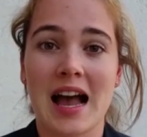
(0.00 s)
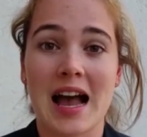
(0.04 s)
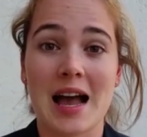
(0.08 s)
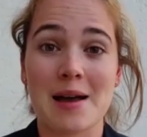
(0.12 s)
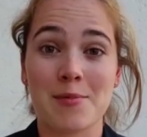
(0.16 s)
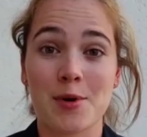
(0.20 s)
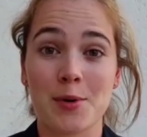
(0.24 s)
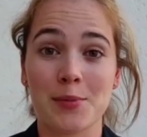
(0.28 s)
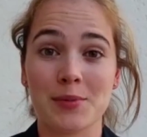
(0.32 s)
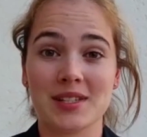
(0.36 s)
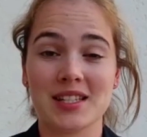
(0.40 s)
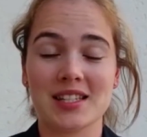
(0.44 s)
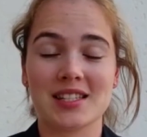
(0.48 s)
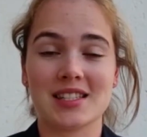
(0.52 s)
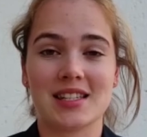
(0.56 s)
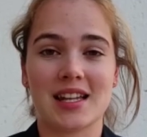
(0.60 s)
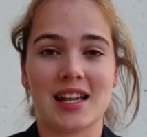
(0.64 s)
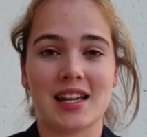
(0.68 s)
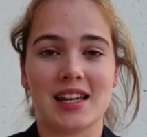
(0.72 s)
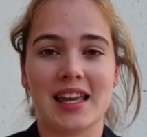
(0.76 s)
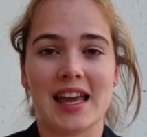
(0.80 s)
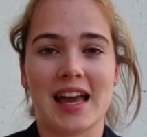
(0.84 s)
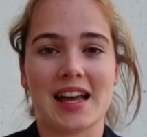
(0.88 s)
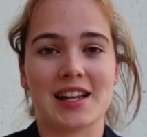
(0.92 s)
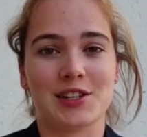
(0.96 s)
I'm hoping to
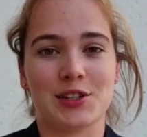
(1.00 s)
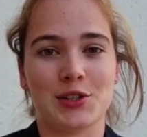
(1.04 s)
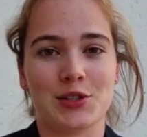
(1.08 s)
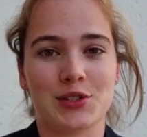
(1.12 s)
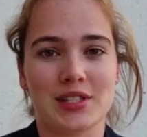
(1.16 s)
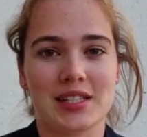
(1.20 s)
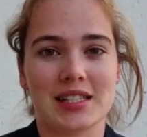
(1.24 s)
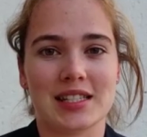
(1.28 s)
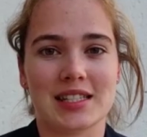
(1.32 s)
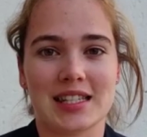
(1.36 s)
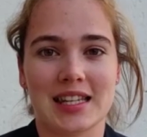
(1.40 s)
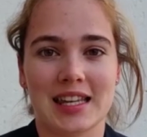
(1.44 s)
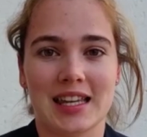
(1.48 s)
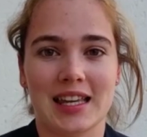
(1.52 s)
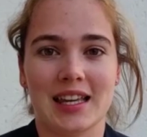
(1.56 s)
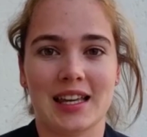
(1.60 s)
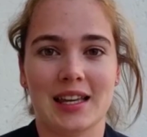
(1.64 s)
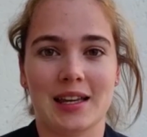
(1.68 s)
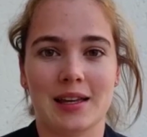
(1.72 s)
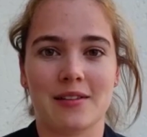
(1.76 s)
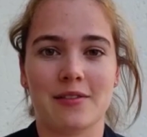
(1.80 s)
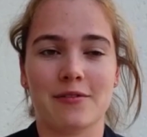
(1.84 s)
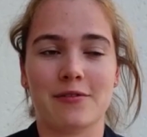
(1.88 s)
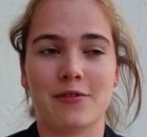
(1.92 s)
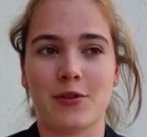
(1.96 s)
study at
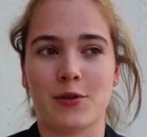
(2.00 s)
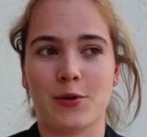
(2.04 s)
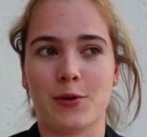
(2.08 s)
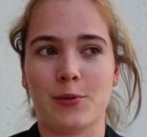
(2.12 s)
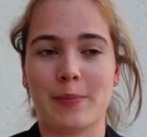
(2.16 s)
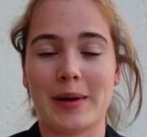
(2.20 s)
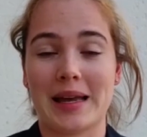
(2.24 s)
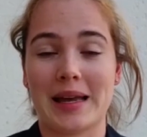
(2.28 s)
UCT for